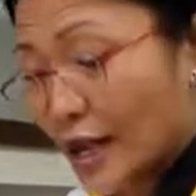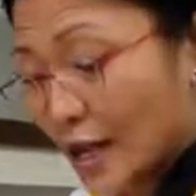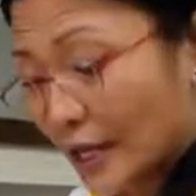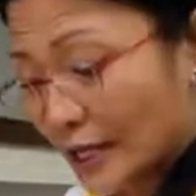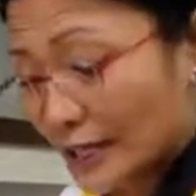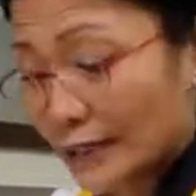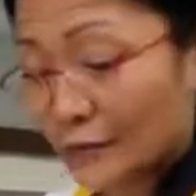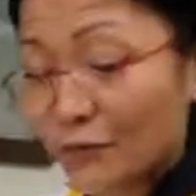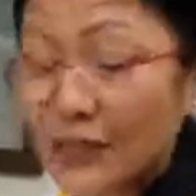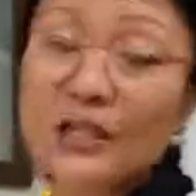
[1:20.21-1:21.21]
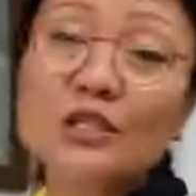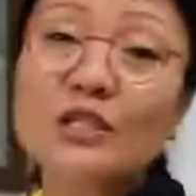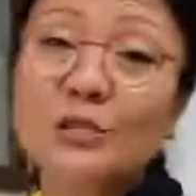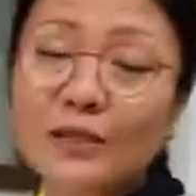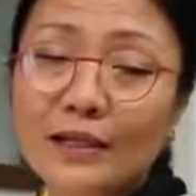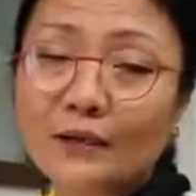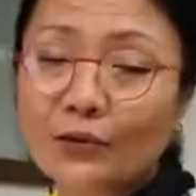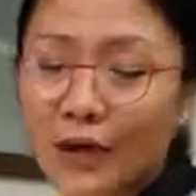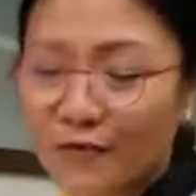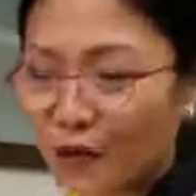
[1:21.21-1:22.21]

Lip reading: And Asians, we like to have